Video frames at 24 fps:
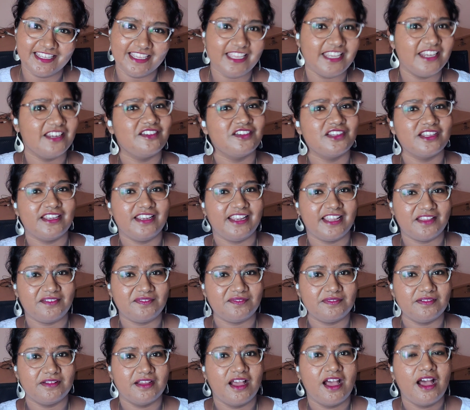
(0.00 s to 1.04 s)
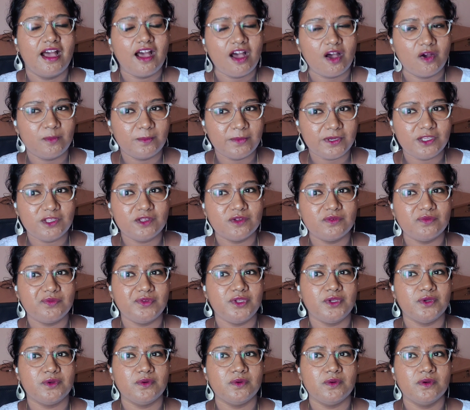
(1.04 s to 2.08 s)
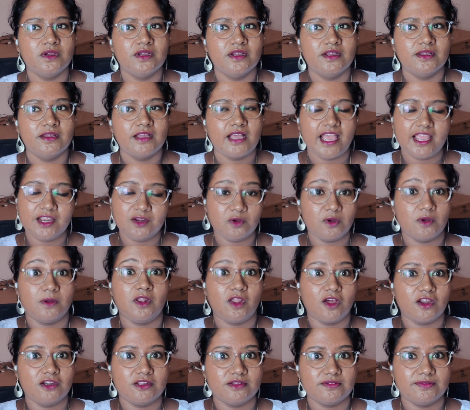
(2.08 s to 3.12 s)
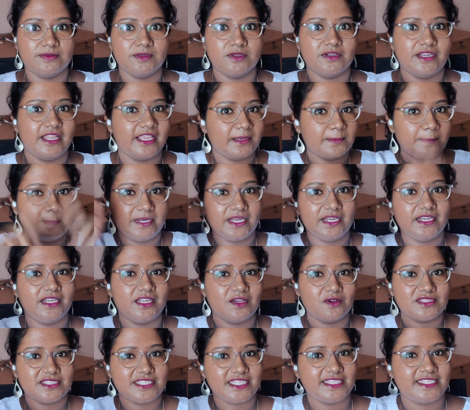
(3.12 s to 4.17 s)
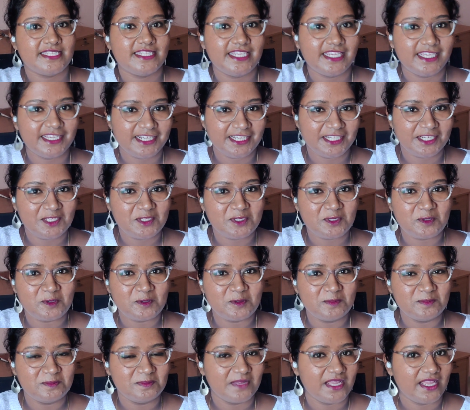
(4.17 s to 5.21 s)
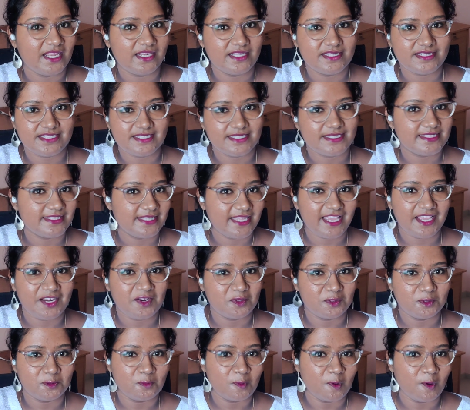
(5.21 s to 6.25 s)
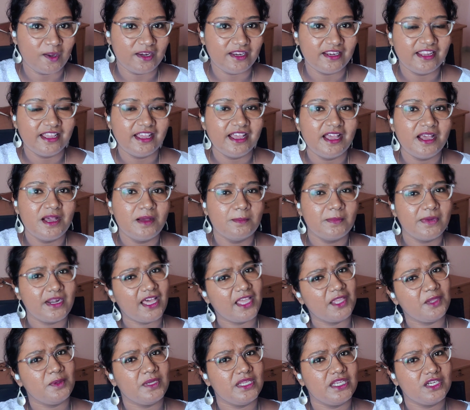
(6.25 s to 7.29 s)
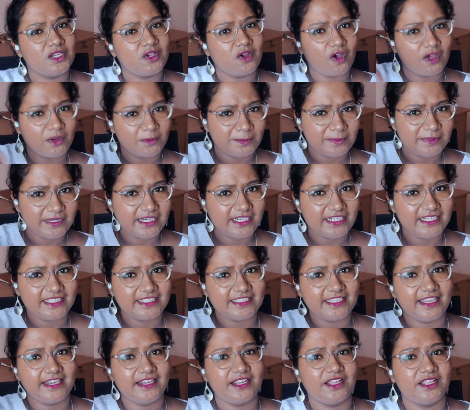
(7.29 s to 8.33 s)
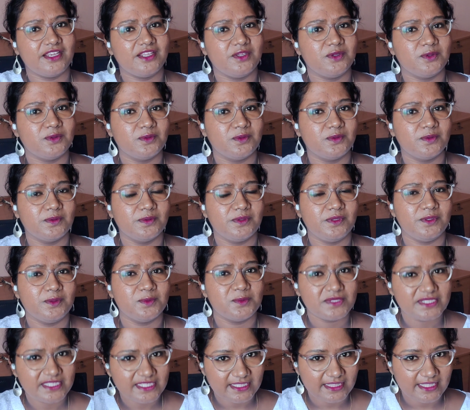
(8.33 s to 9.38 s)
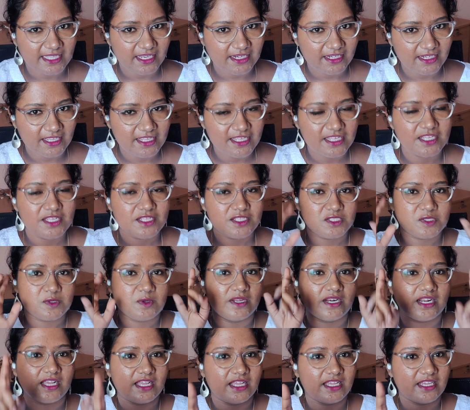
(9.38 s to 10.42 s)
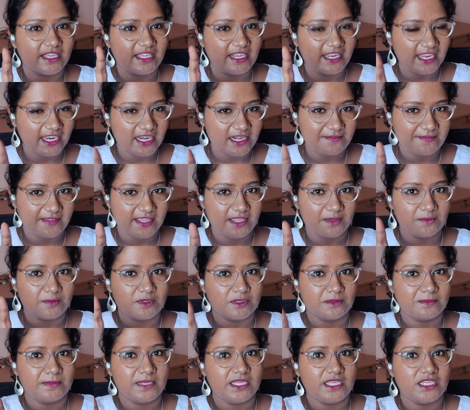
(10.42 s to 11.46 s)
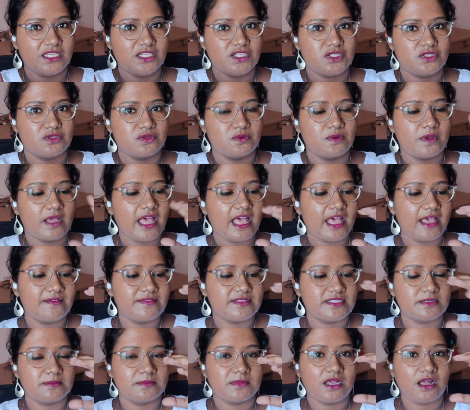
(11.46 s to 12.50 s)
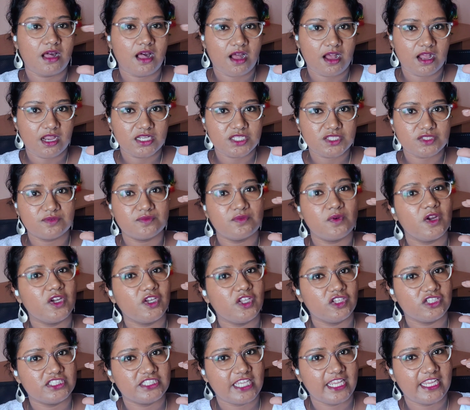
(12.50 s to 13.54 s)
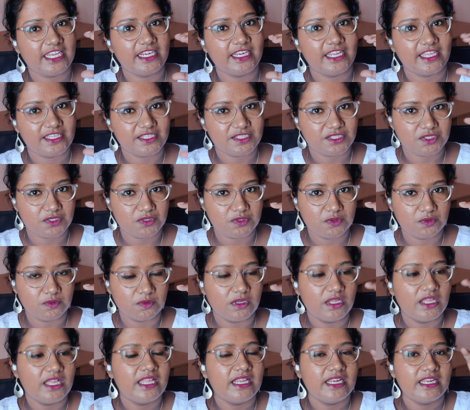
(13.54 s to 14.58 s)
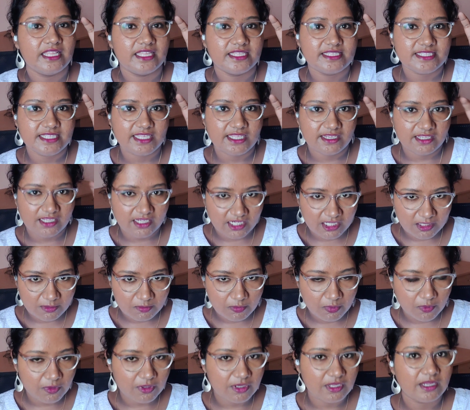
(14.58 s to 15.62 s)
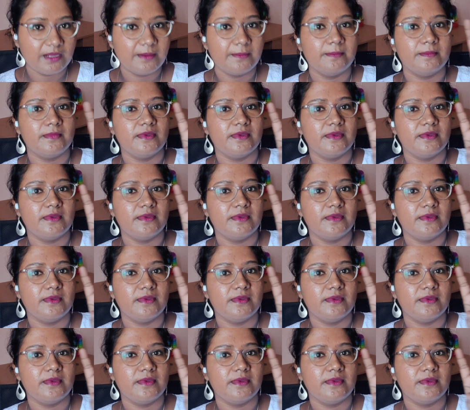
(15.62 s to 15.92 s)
in real life? How many of you, I know a lot of you take printouts and stick it in your home and it's just there on the wall. But are you incorporating that? Are you using that? So a great way will be to have some cards of what your child likes to do. Let's say reading book,